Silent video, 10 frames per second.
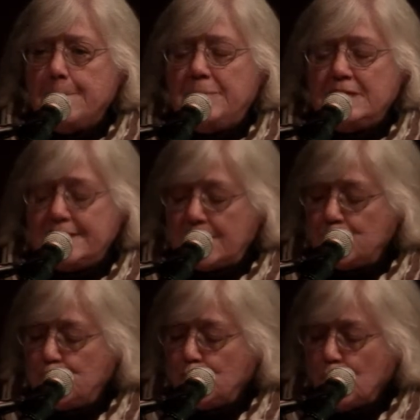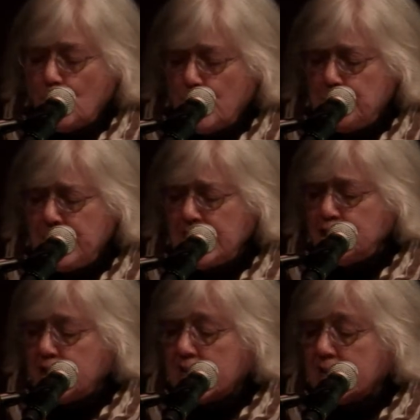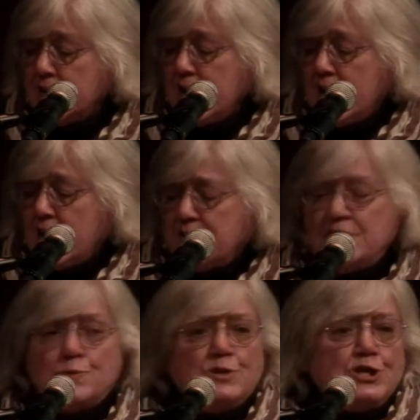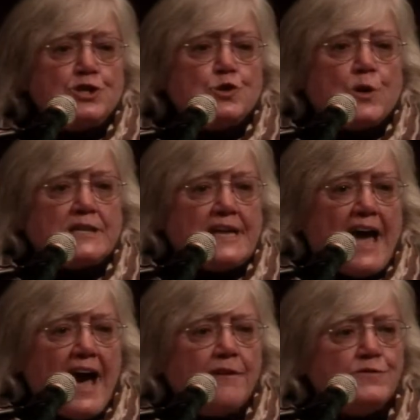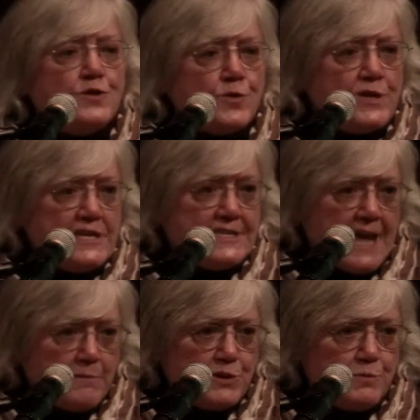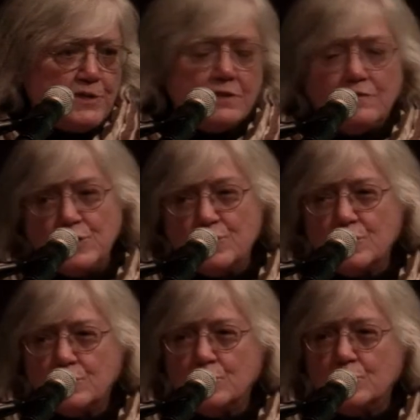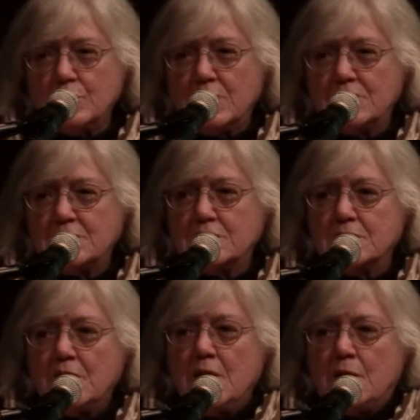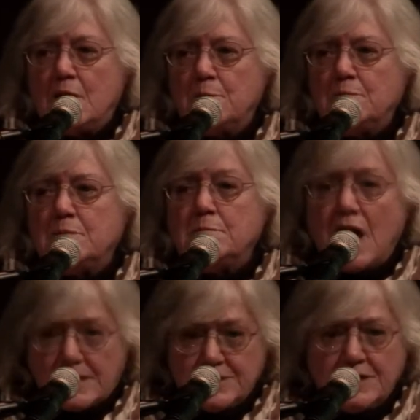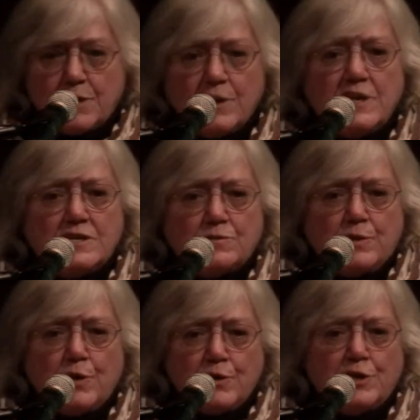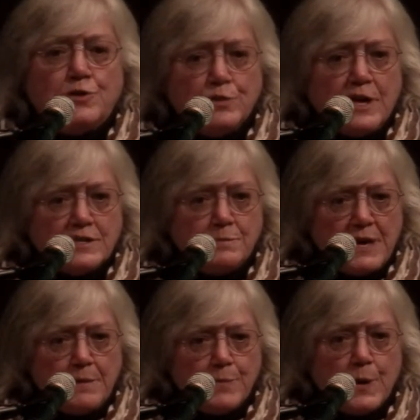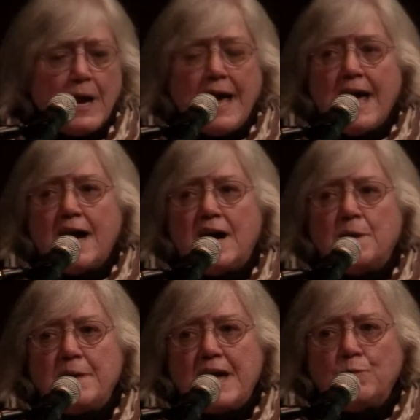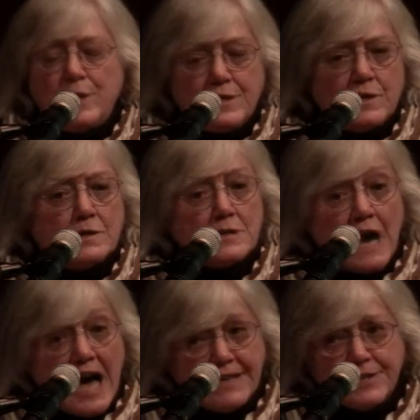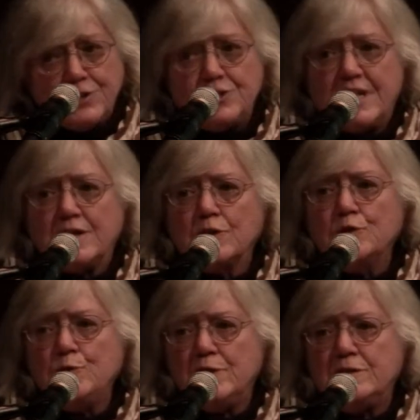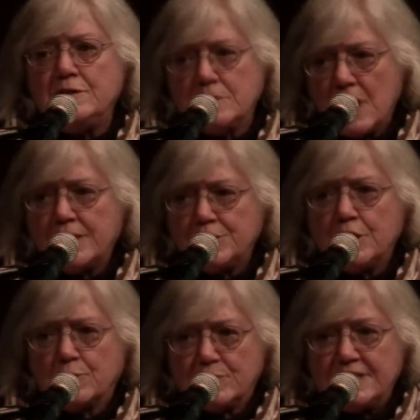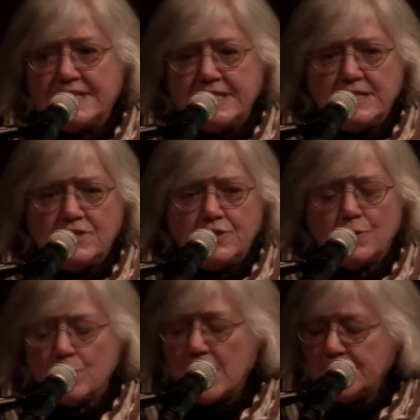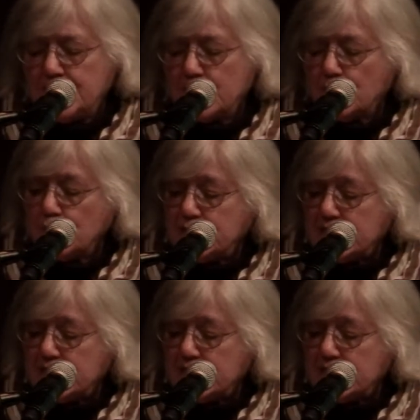be sent to Beijing. Uh, this was just shortly after the establishment of the Yonghegong as a um, monastery, as we heard in Yulan's paper, uh, and with a college that included Kalachakra studies. So Kalachakra was